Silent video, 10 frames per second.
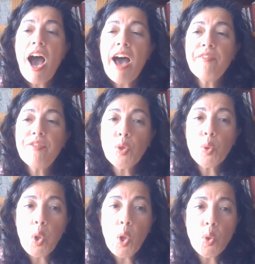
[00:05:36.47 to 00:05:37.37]
and for
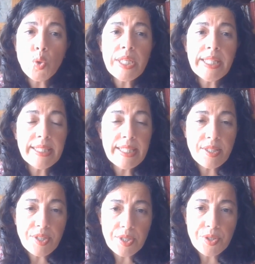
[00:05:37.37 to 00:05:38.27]
closing the
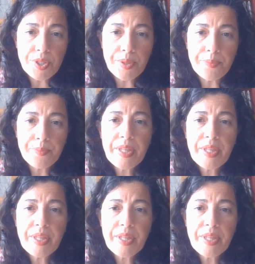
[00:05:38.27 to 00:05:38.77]
system,